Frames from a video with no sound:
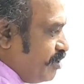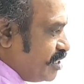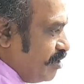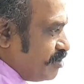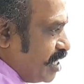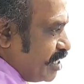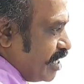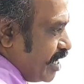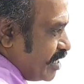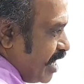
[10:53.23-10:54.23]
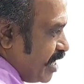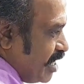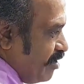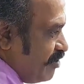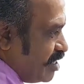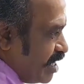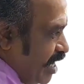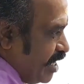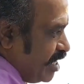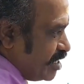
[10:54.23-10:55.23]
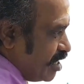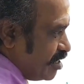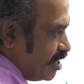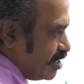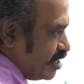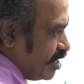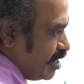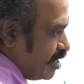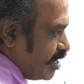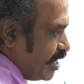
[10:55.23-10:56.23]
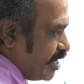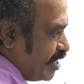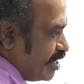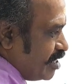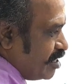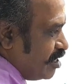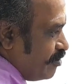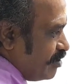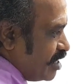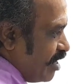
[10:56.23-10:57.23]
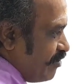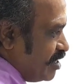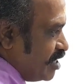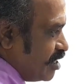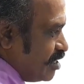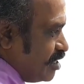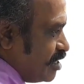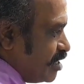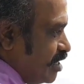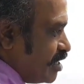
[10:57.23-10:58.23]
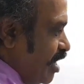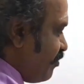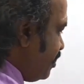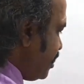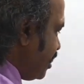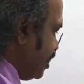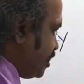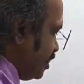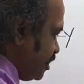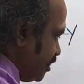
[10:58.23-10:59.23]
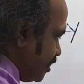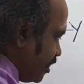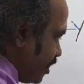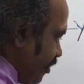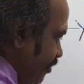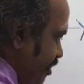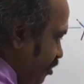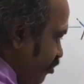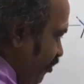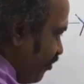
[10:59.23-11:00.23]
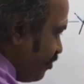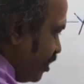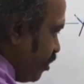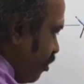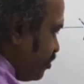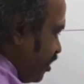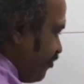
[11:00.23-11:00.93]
be seems like a rectangle with a radius on this right end. With curvature. This curvature is this the curvature looking from the top